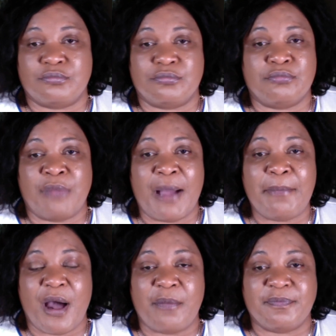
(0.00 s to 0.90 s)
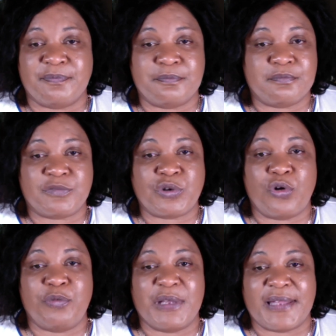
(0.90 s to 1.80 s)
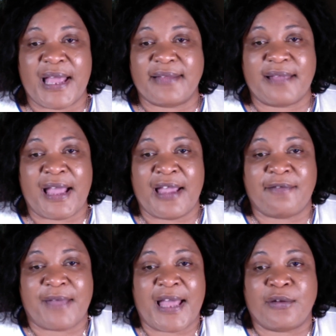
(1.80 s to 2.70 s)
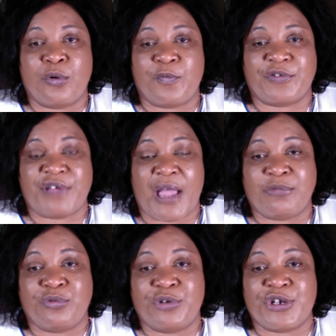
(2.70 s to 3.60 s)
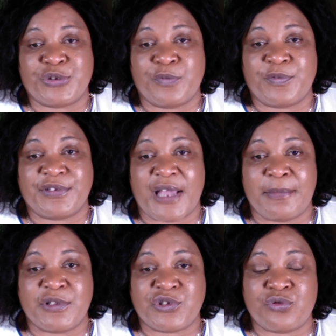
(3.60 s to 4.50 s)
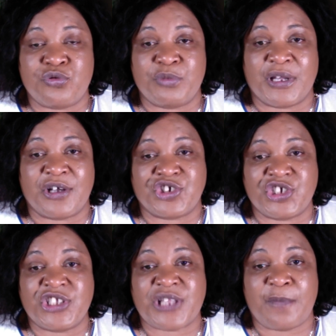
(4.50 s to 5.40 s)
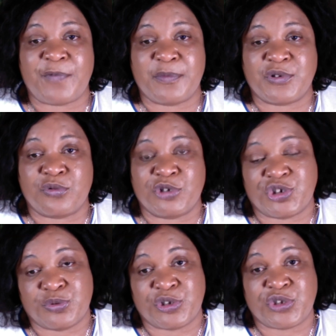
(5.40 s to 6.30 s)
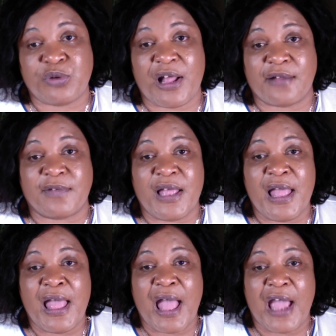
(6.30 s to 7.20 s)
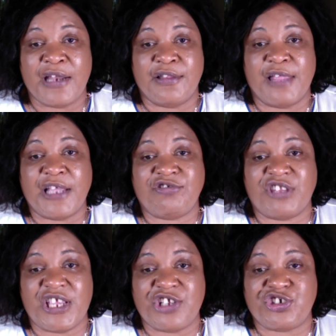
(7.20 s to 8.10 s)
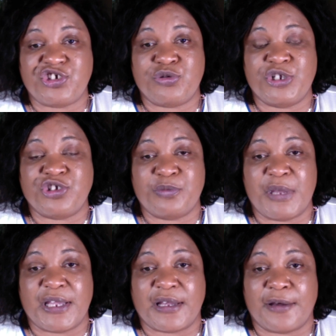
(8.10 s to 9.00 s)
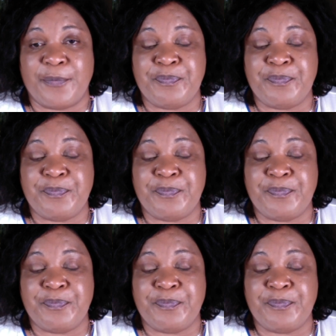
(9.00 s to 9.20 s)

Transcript: my mom told me that I have had overtime, 2 years overtime in school because she stopped from school when she was 12. And they teach you in Jamaica